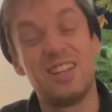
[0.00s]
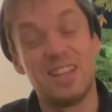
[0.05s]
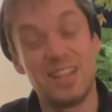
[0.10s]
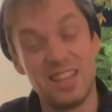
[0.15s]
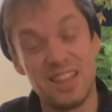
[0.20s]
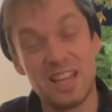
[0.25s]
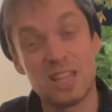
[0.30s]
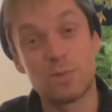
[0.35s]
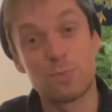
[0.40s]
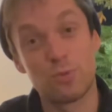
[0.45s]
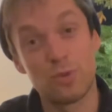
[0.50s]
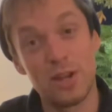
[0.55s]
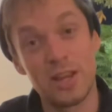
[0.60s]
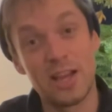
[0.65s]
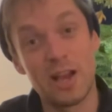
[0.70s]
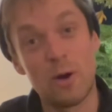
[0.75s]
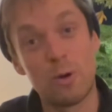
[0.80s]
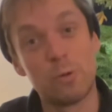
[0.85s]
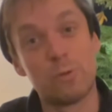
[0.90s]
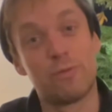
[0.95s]
And that's pretty
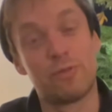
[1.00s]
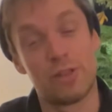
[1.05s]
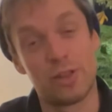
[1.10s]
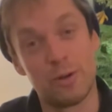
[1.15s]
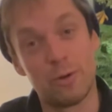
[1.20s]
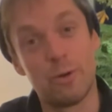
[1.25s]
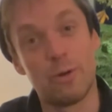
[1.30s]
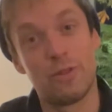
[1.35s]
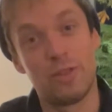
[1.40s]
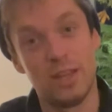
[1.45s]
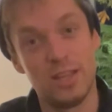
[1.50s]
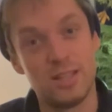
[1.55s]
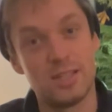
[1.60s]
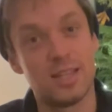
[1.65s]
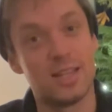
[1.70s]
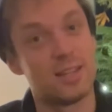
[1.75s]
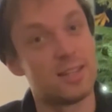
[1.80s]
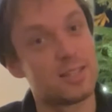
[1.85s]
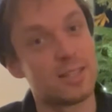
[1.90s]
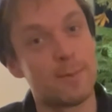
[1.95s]
cold for the northeast
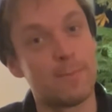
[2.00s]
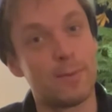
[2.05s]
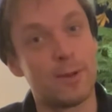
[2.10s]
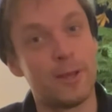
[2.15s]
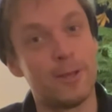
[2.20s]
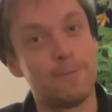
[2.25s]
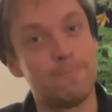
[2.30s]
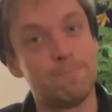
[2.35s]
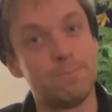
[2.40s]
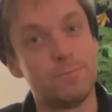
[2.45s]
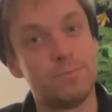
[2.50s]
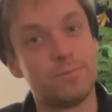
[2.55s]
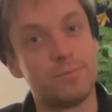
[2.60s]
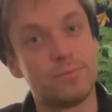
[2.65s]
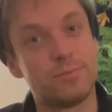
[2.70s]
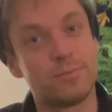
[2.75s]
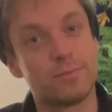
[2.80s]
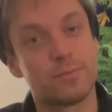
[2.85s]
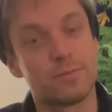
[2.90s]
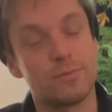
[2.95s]
in December.
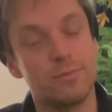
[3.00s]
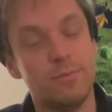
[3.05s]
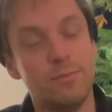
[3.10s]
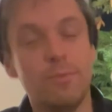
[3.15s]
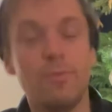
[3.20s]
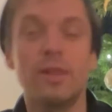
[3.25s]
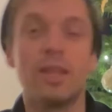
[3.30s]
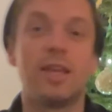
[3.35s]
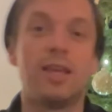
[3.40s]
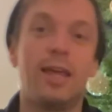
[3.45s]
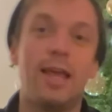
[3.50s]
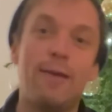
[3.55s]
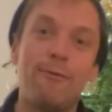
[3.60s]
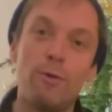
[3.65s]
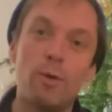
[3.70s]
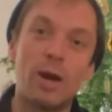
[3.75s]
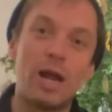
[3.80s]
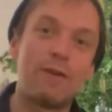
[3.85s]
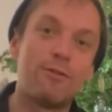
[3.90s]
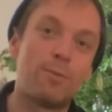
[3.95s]
If you
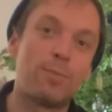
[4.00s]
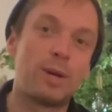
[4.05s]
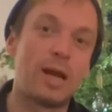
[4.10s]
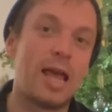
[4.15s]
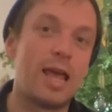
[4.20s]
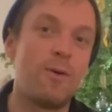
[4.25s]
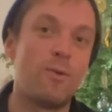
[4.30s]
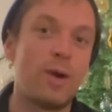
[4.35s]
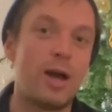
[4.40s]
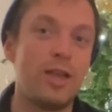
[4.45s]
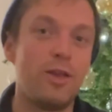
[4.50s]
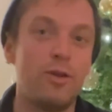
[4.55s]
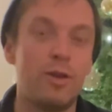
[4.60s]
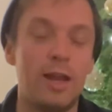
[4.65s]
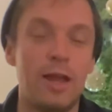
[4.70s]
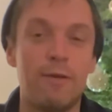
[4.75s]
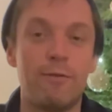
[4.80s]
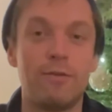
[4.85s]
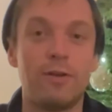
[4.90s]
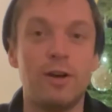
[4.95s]
want to have a play where you
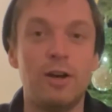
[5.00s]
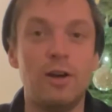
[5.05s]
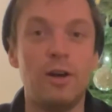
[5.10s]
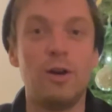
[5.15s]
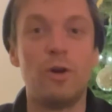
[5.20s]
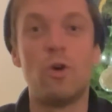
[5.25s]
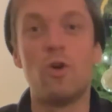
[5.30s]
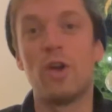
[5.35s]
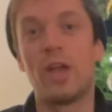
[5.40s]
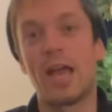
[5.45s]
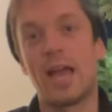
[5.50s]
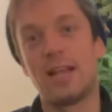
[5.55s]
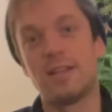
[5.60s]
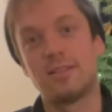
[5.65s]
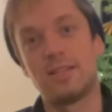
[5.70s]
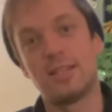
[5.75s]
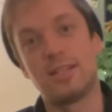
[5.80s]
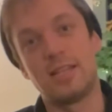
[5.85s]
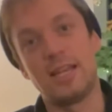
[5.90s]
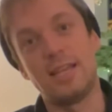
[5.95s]
live or get
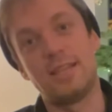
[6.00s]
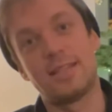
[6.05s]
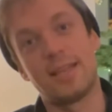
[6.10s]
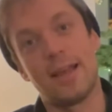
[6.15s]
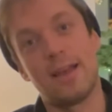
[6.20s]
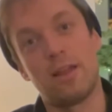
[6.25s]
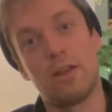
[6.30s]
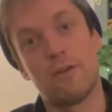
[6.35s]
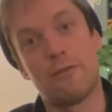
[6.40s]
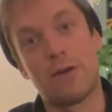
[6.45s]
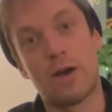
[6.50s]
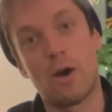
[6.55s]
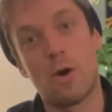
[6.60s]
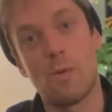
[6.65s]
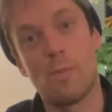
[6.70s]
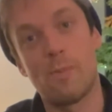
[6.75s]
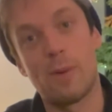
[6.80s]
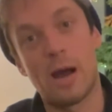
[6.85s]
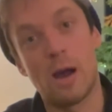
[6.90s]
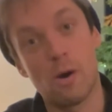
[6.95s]
into the detail of how
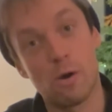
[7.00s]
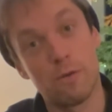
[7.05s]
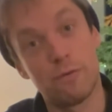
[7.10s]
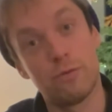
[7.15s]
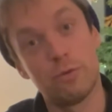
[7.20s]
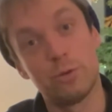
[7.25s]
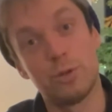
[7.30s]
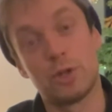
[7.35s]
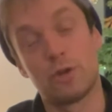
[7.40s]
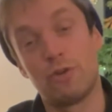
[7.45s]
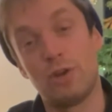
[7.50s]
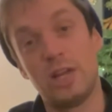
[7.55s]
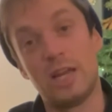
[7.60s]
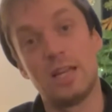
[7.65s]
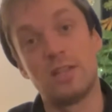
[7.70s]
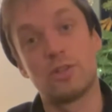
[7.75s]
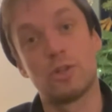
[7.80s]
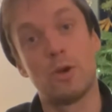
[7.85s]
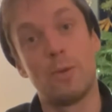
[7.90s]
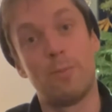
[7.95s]
powerful degree
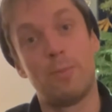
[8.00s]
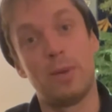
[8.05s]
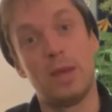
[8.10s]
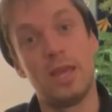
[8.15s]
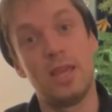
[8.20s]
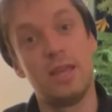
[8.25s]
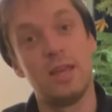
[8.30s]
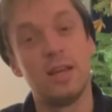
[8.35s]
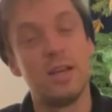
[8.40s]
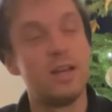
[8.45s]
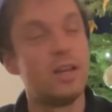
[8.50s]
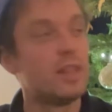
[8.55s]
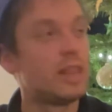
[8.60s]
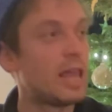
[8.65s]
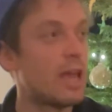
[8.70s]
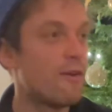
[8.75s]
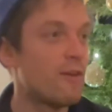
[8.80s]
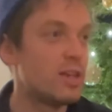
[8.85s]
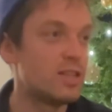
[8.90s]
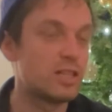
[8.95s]
days could be,
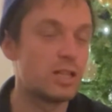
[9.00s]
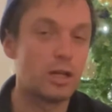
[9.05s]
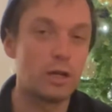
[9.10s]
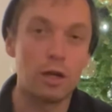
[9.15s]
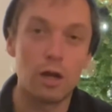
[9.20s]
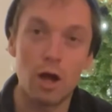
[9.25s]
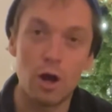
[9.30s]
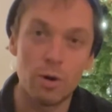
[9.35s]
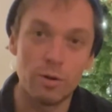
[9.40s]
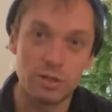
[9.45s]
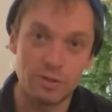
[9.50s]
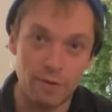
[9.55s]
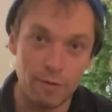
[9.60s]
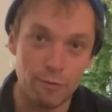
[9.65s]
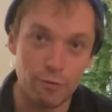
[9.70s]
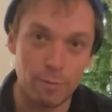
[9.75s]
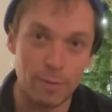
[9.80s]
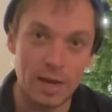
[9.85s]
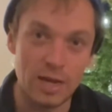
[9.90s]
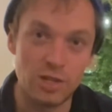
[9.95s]
there is loads of
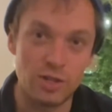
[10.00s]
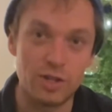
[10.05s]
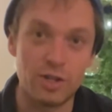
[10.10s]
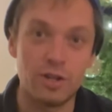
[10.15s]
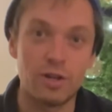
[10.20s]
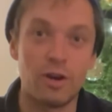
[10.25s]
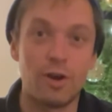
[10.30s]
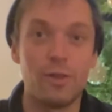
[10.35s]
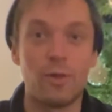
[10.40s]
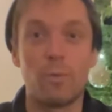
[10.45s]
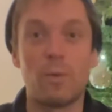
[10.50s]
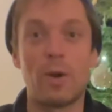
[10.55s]
information on the